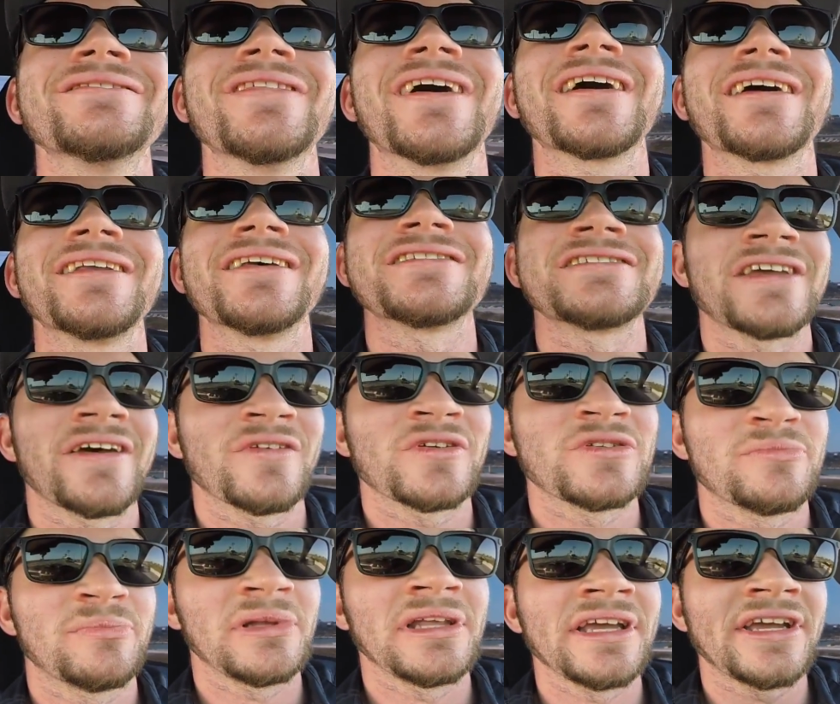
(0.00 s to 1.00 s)
Fucking doesn't have
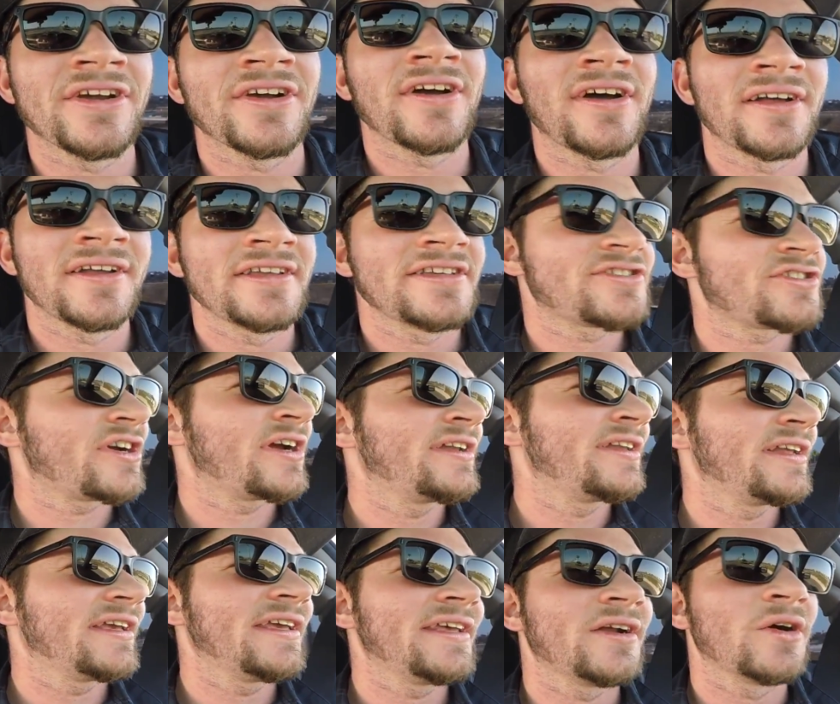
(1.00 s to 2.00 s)
his blinker on. He's
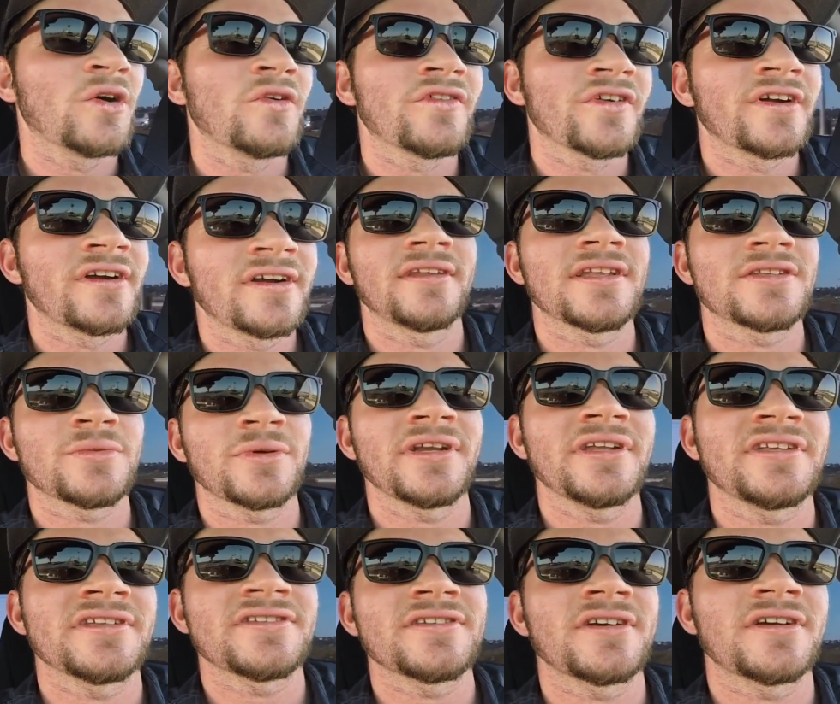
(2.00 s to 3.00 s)
trying to get over. It's what
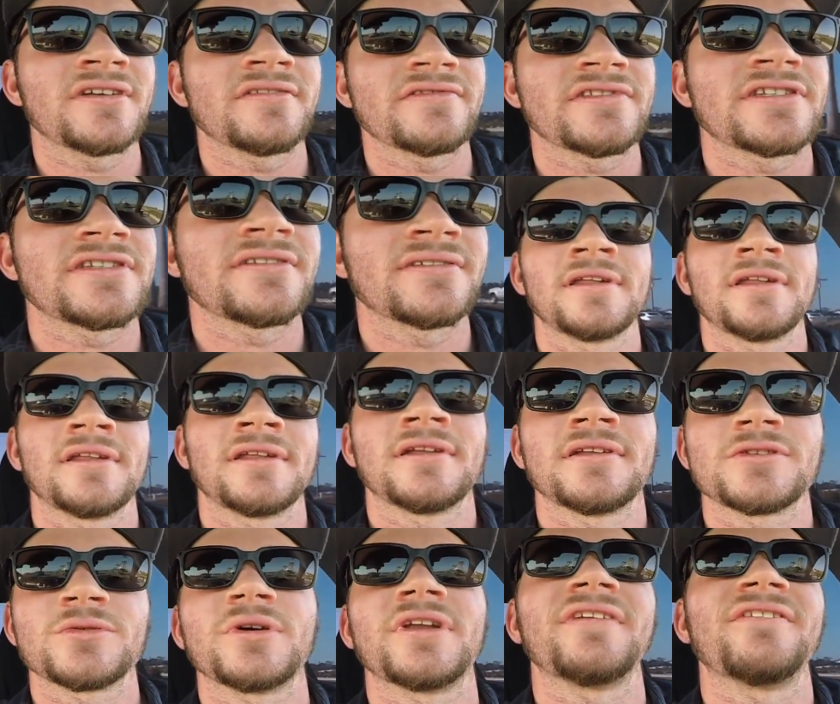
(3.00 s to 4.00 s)
he deserves.
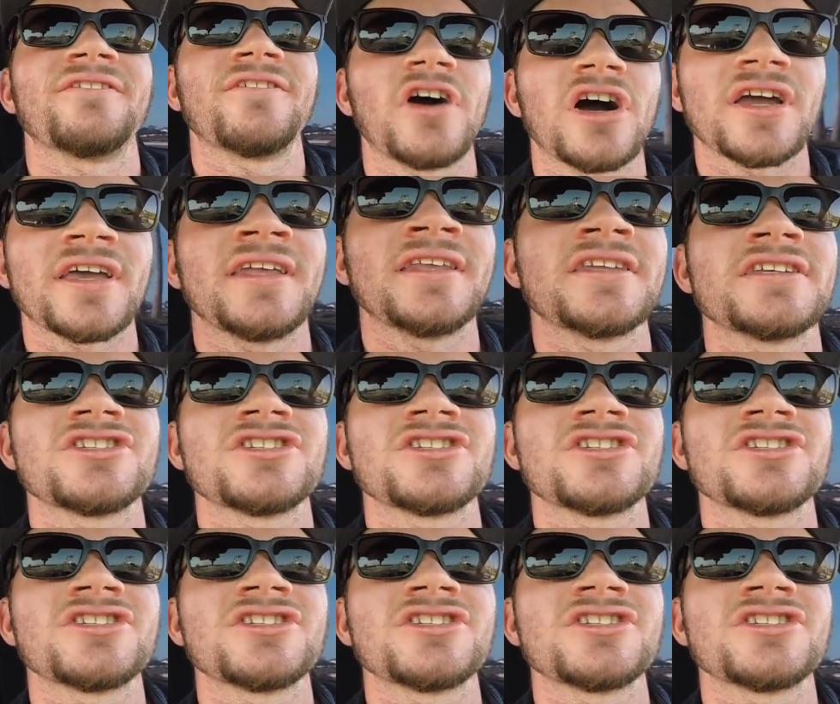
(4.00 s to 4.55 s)
It's what he fucking